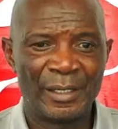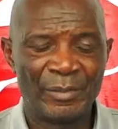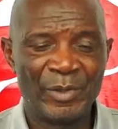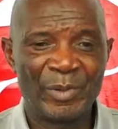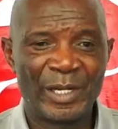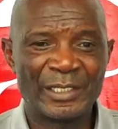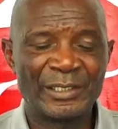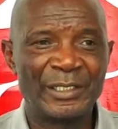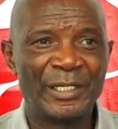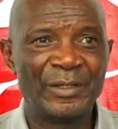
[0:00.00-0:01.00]
Remember
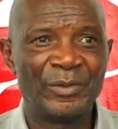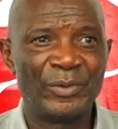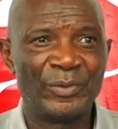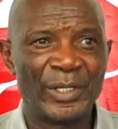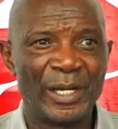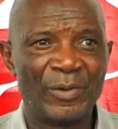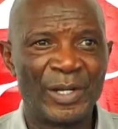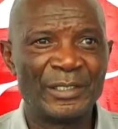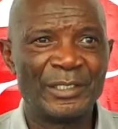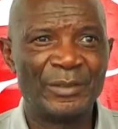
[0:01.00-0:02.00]
last year, we are
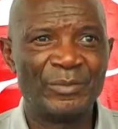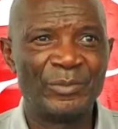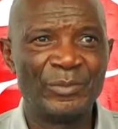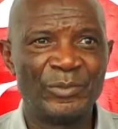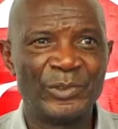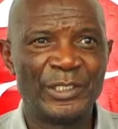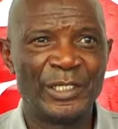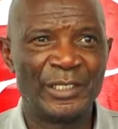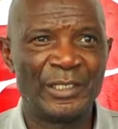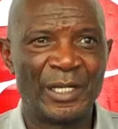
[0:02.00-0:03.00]
one team which
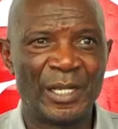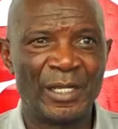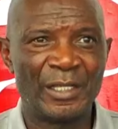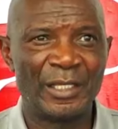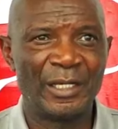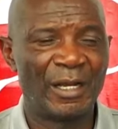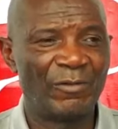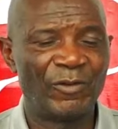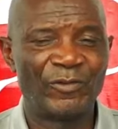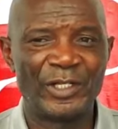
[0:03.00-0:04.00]
had, I think,
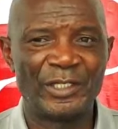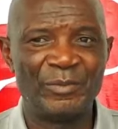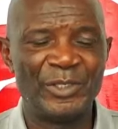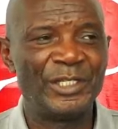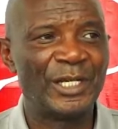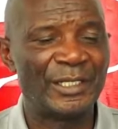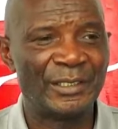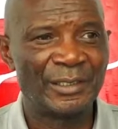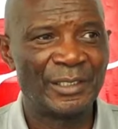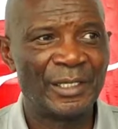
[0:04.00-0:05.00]
half of the team injured.
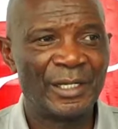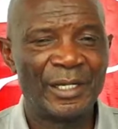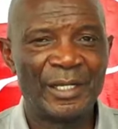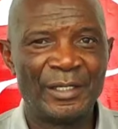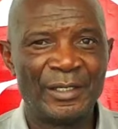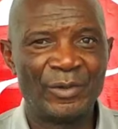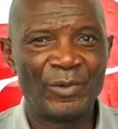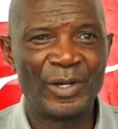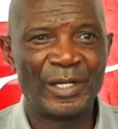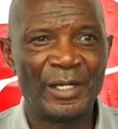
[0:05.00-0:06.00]
And
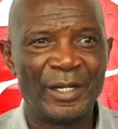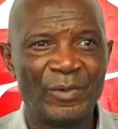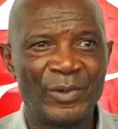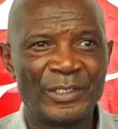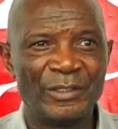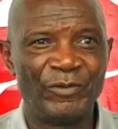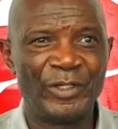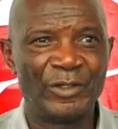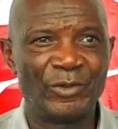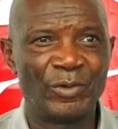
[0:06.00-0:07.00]
no one was
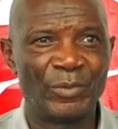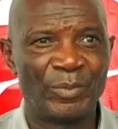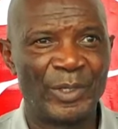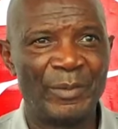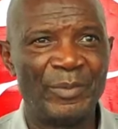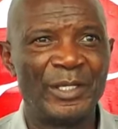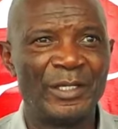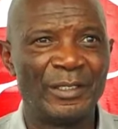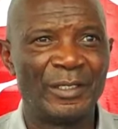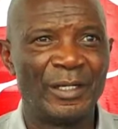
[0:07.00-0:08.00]
even
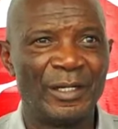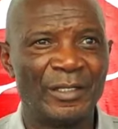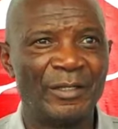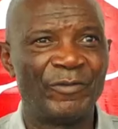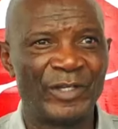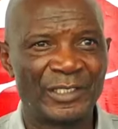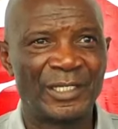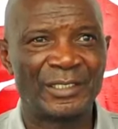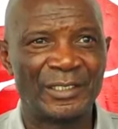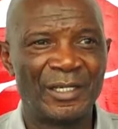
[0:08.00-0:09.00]
blaming the
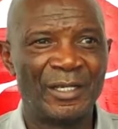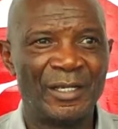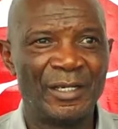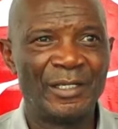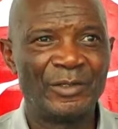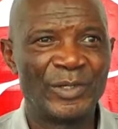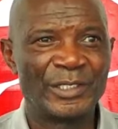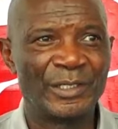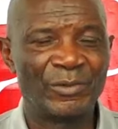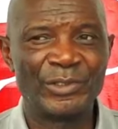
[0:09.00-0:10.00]
fixtures. It
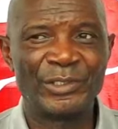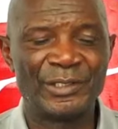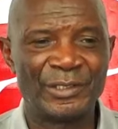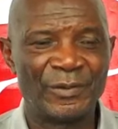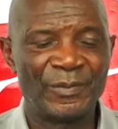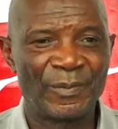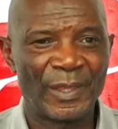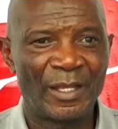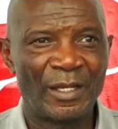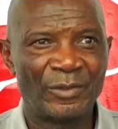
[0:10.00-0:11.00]
was the coaches,
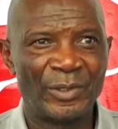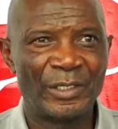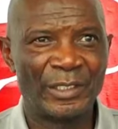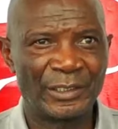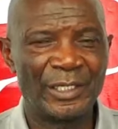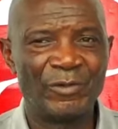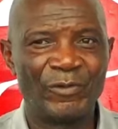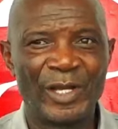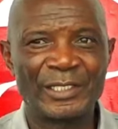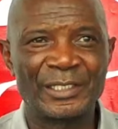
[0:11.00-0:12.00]
to an extent
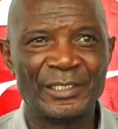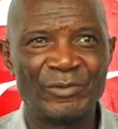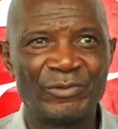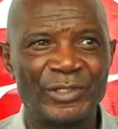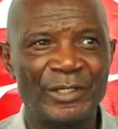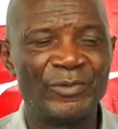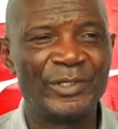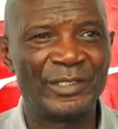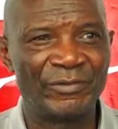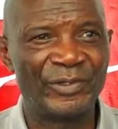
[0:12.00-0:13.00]
of asking to say who
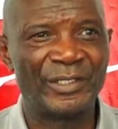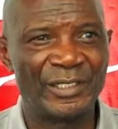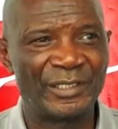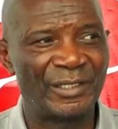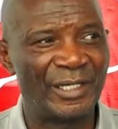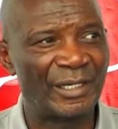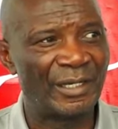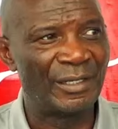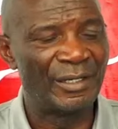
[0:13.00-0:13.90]
is the fitness trainer.